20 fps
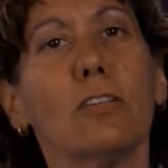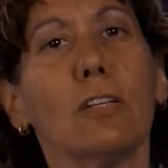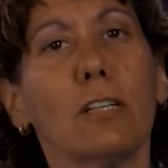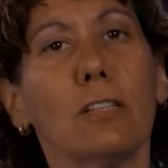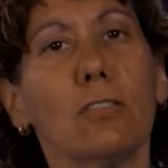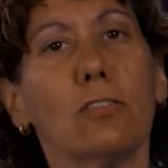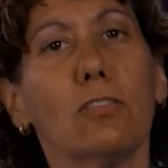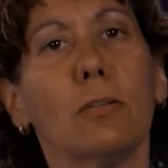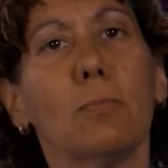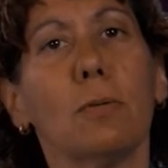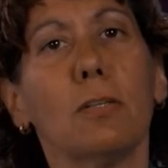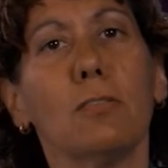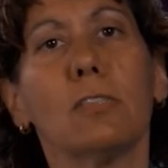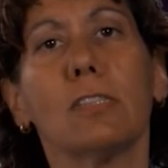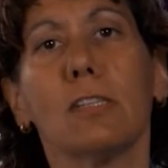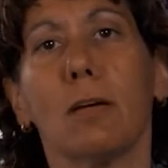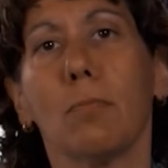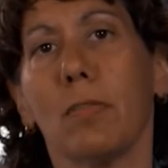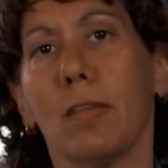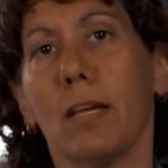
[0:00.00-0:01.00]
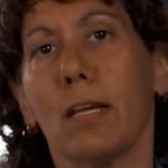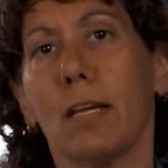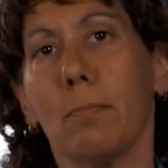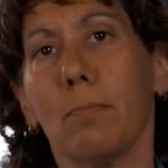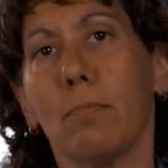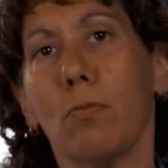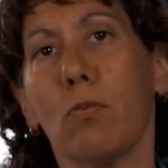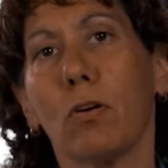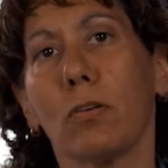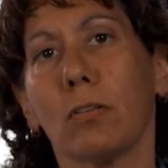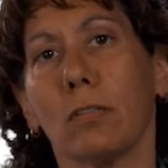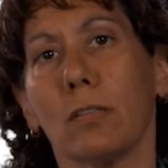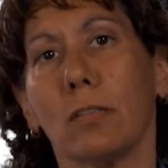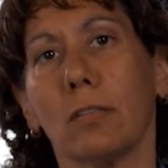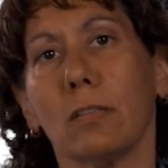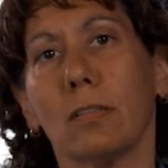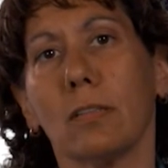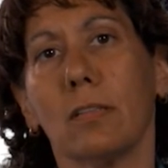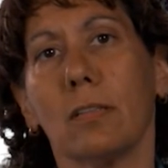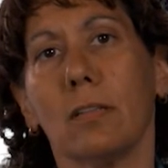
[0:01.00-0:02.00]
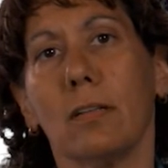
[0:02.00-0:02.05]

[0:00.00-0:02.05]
contributes something important,